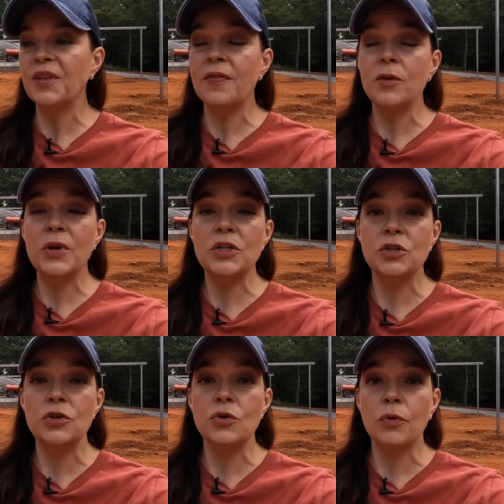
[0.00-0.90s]
And then we
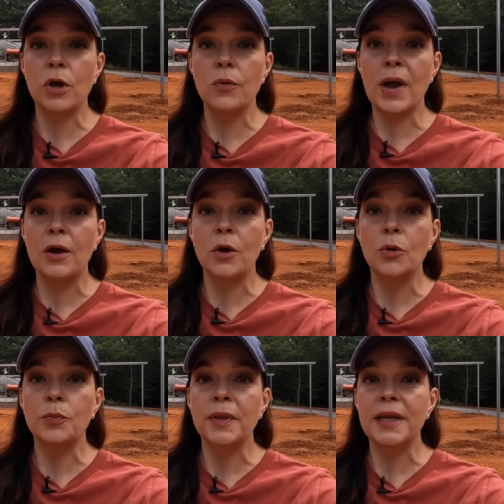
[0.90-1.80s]
do grow our
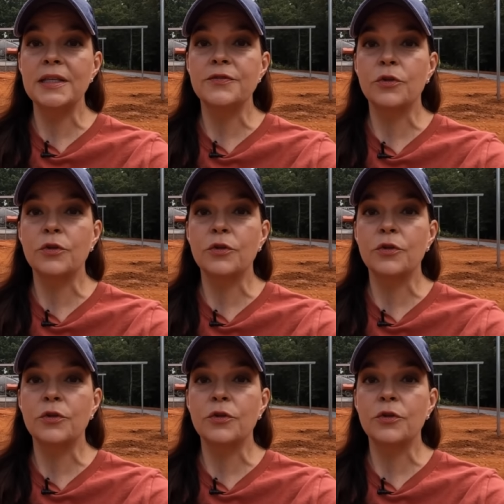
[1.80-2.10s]
own plants